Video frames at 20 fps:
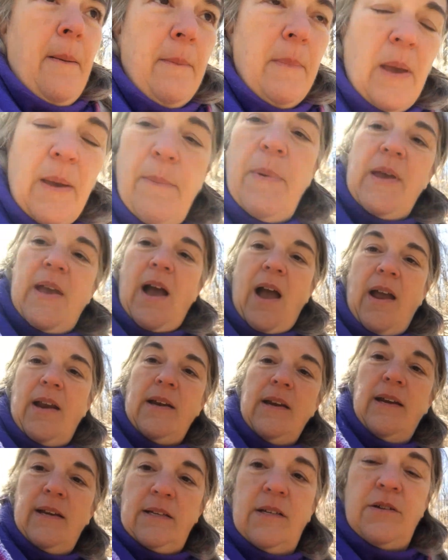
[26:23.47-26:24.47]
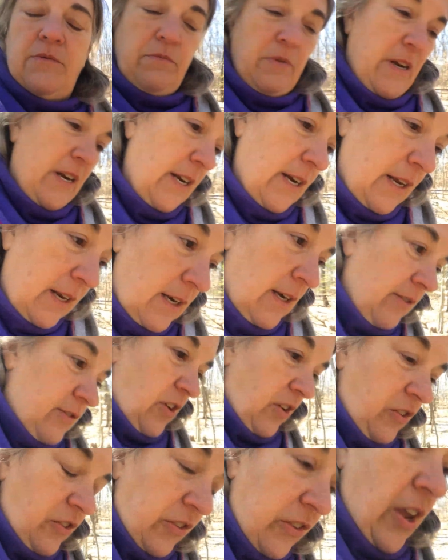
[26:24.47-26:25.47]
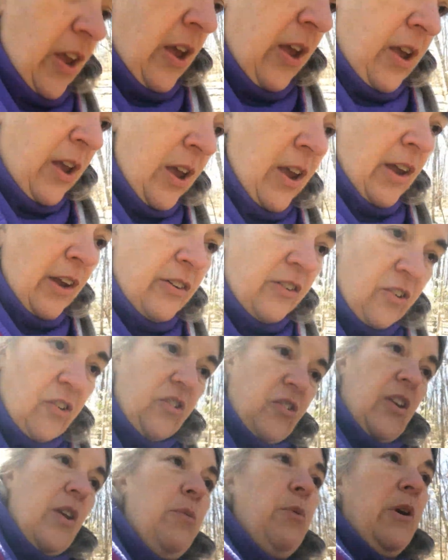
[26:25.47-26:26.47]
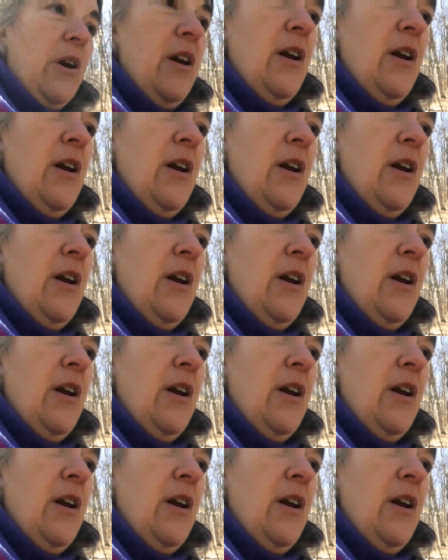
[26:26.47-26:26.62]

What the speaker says: maybe I need to read it just to see what